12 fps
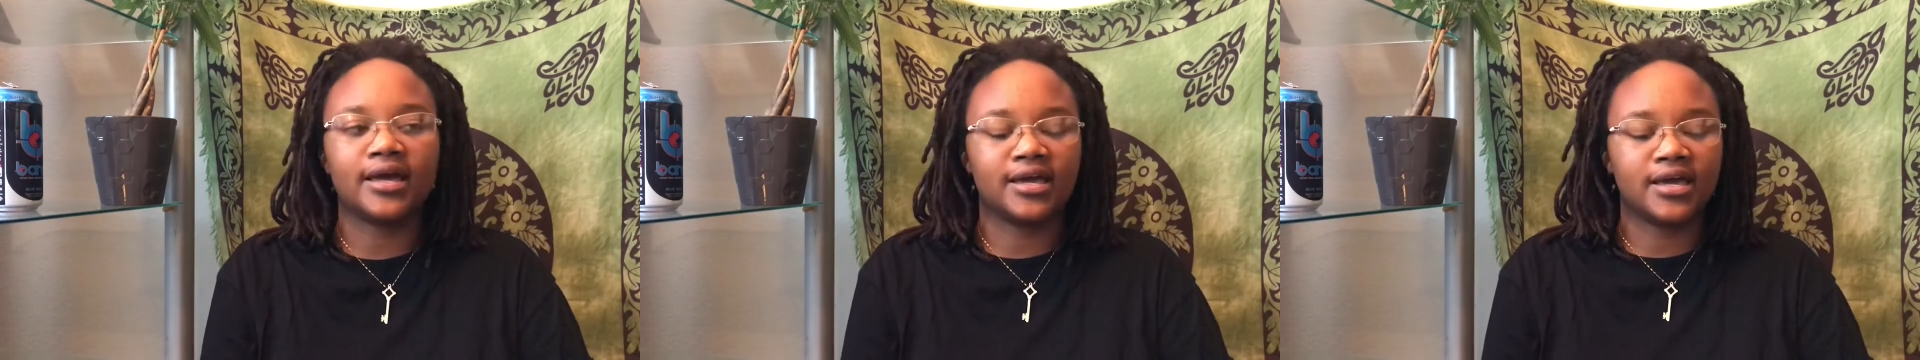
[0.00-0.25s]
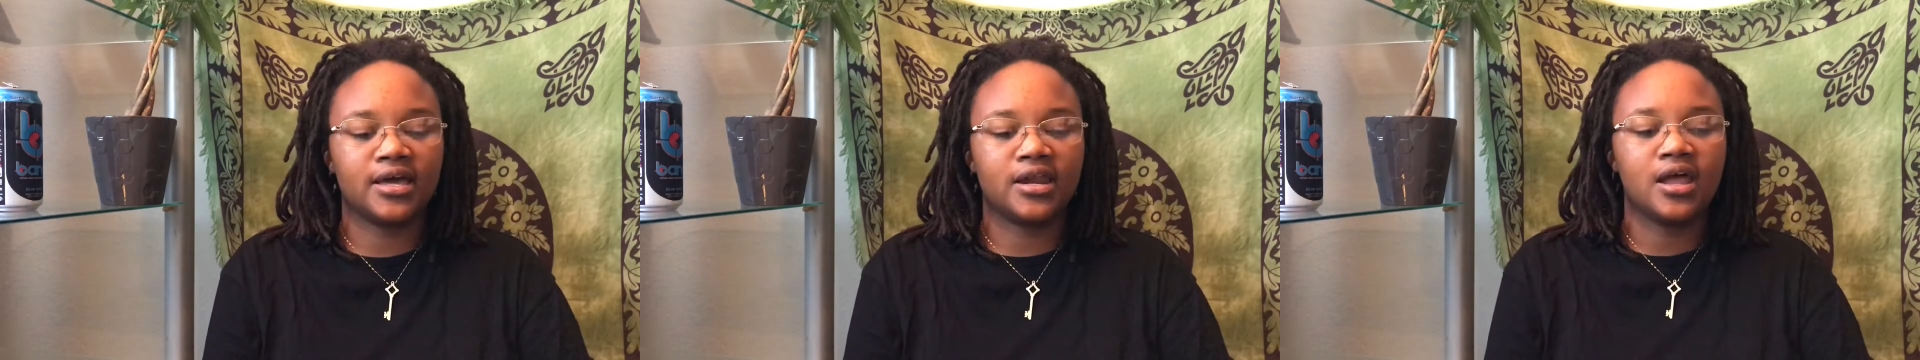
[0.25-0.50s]

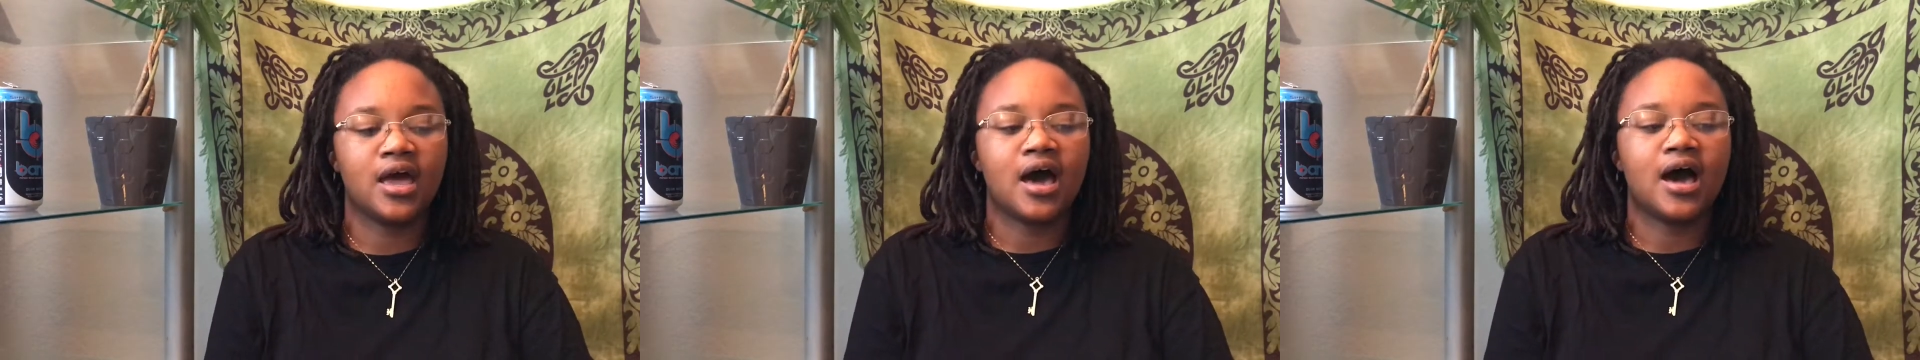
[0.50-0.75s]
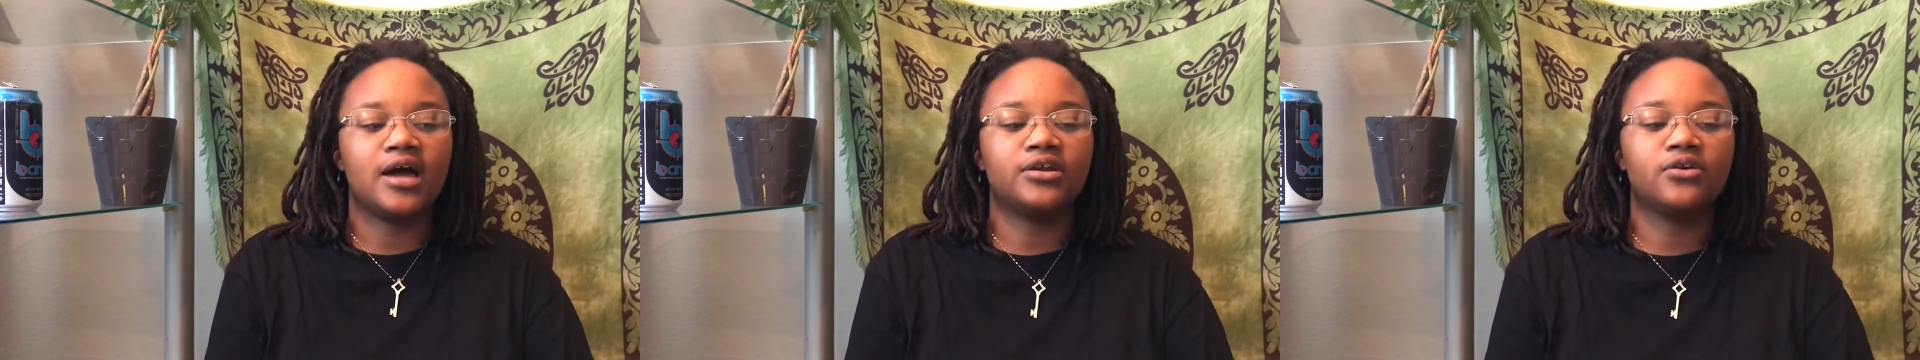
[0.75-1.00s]
And
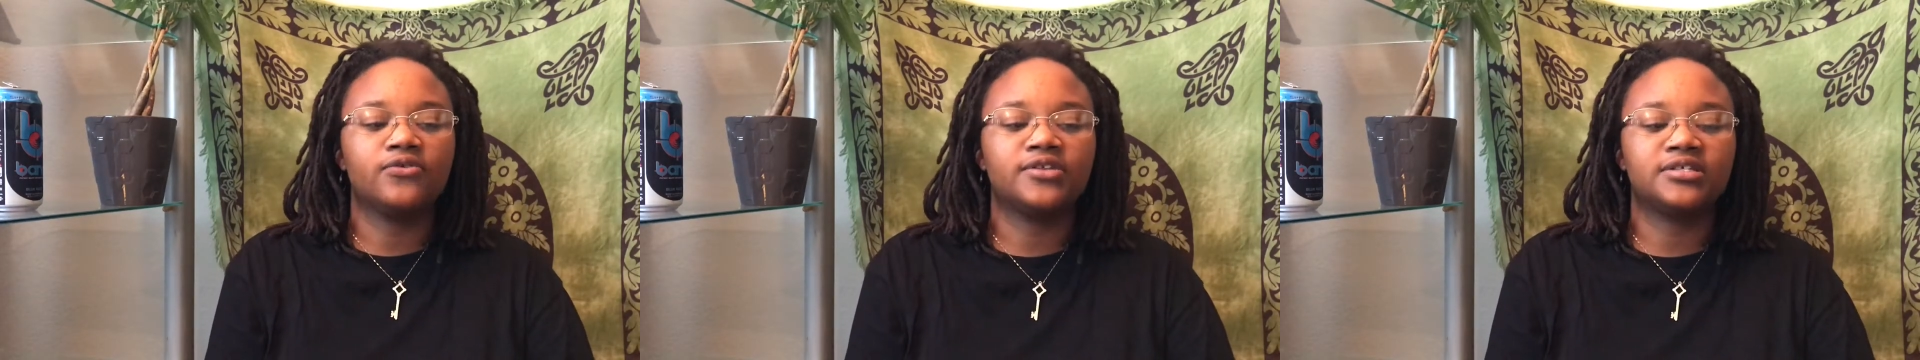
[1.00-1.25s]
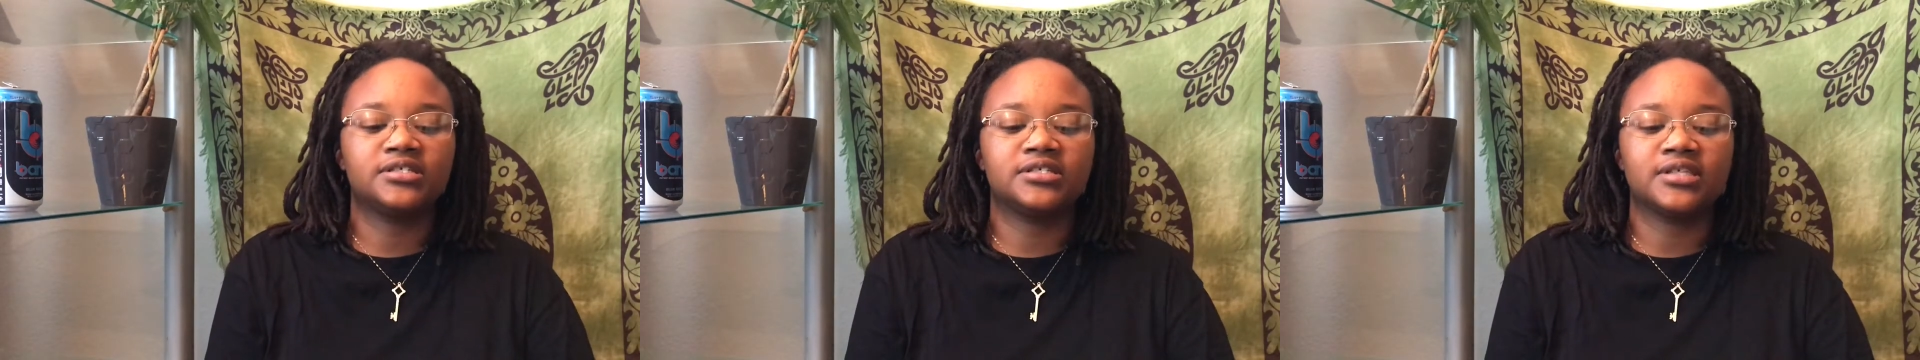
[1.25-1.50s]
I know
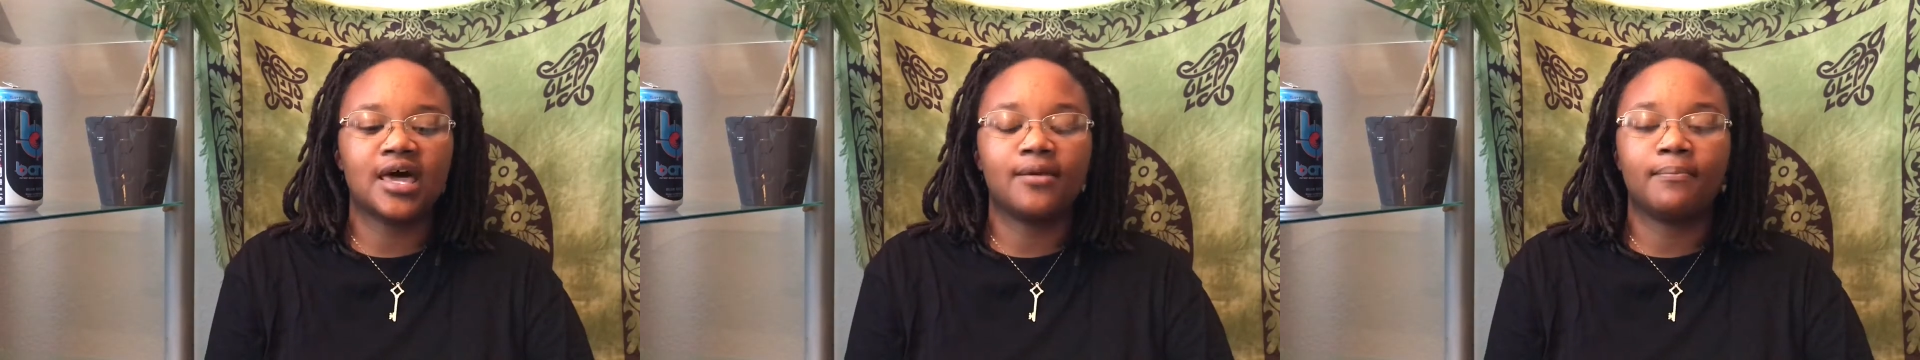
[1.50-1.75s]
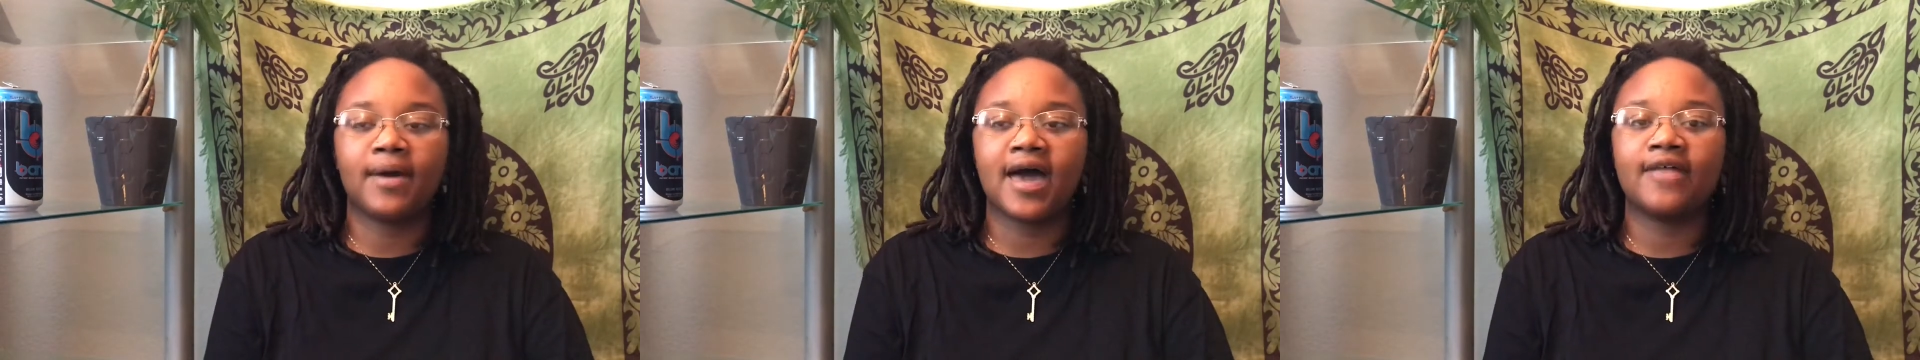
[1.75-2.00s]
this is not a
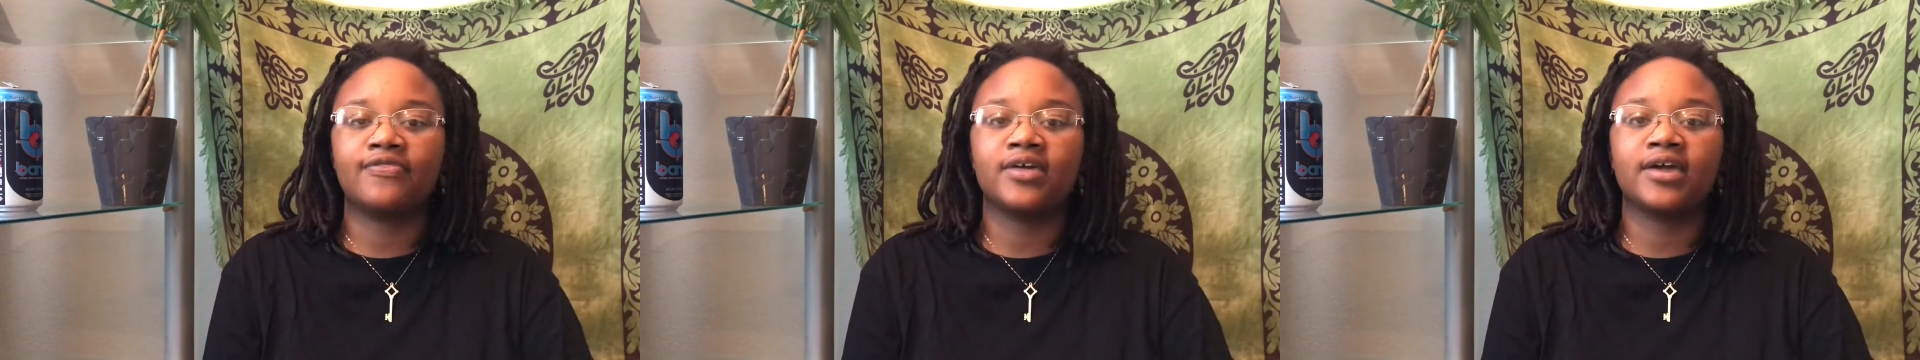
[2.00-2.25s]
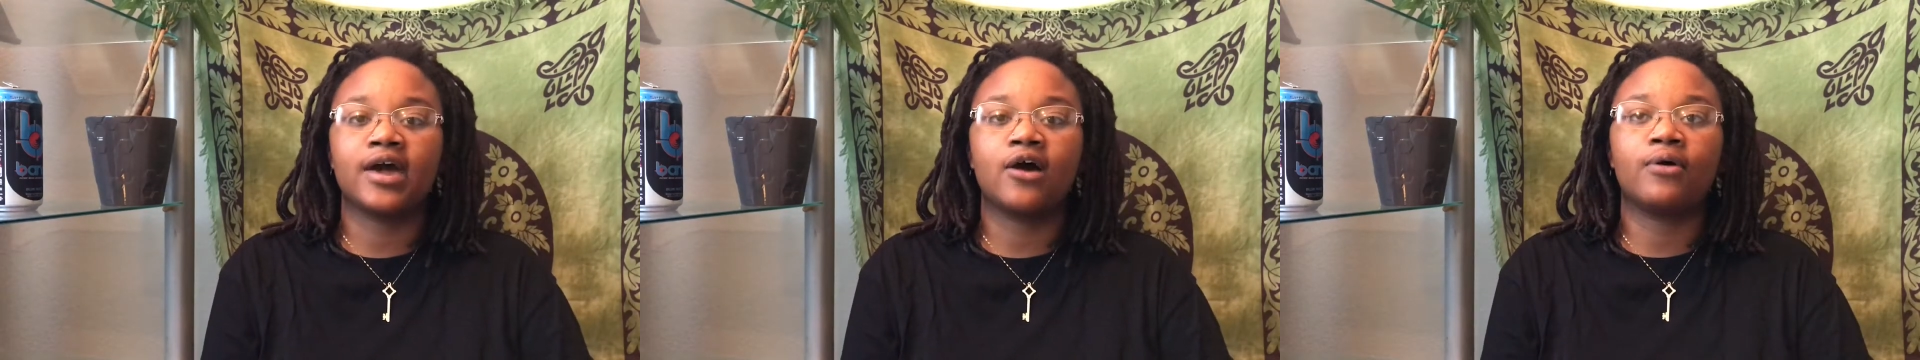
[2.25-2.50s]
bad
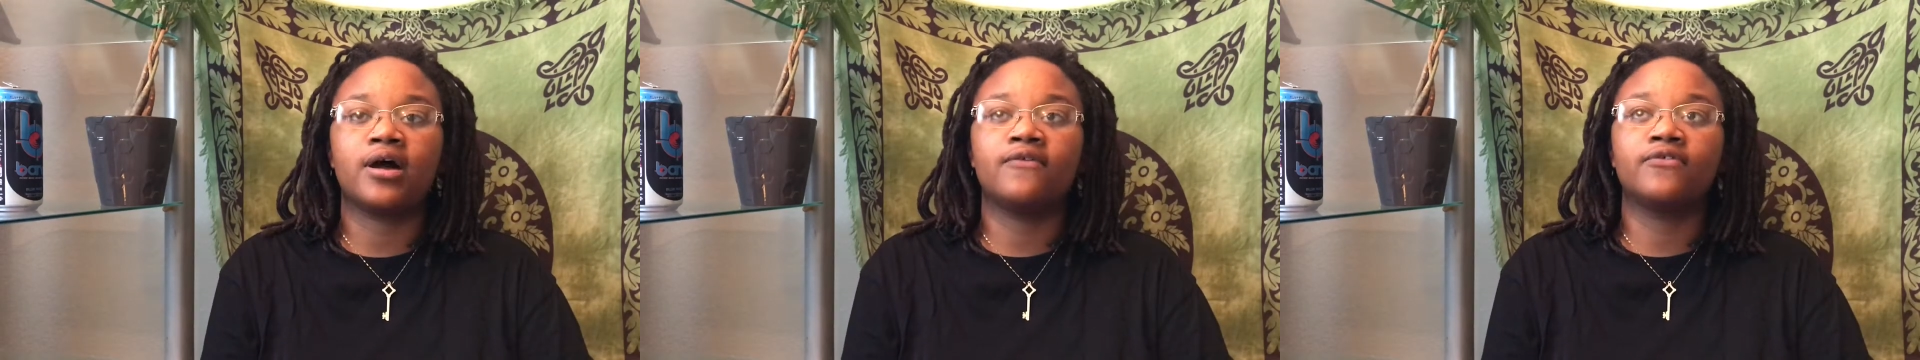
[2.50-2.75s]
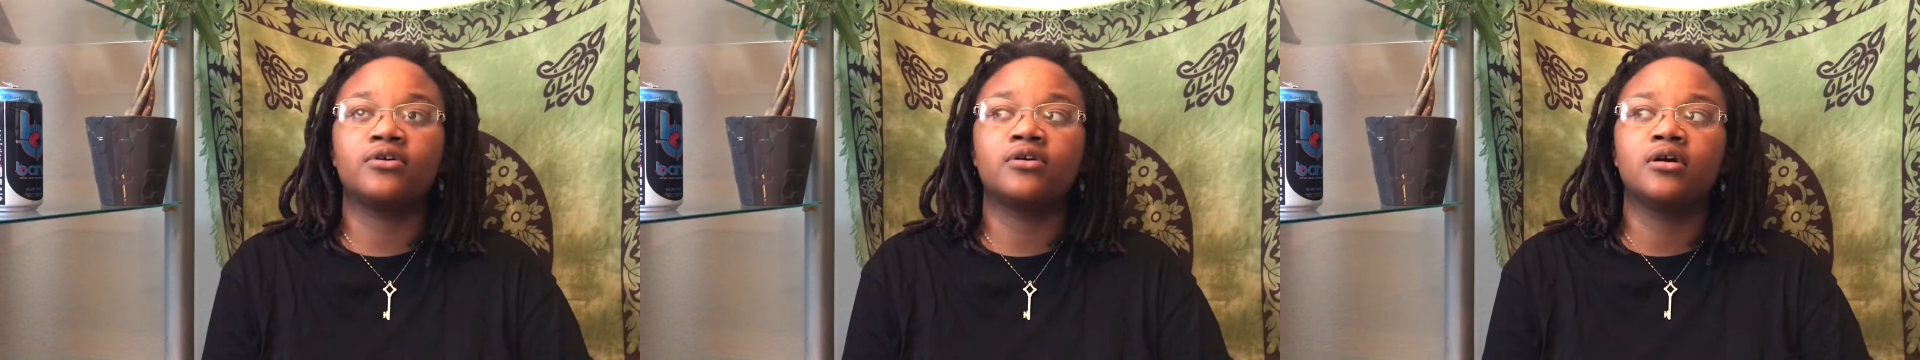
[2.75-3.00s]
thing.
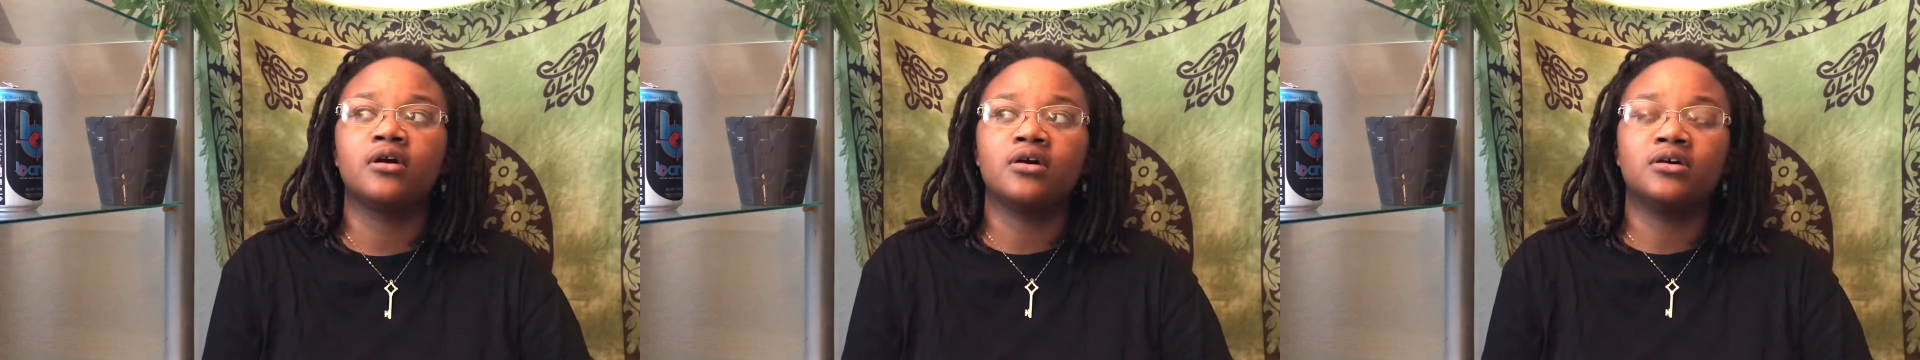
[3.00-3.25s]
However,